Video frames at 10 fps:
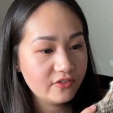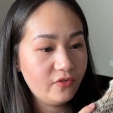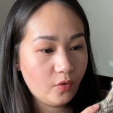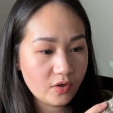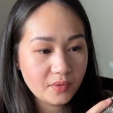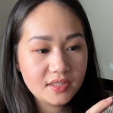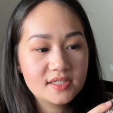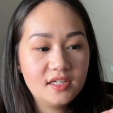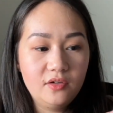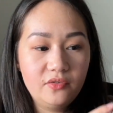for with a
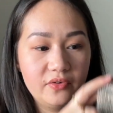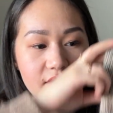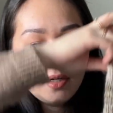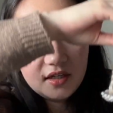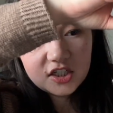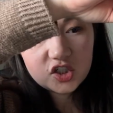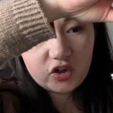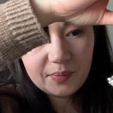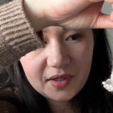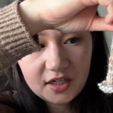
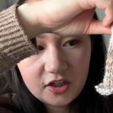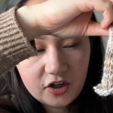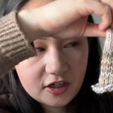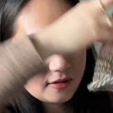self-striping yarn.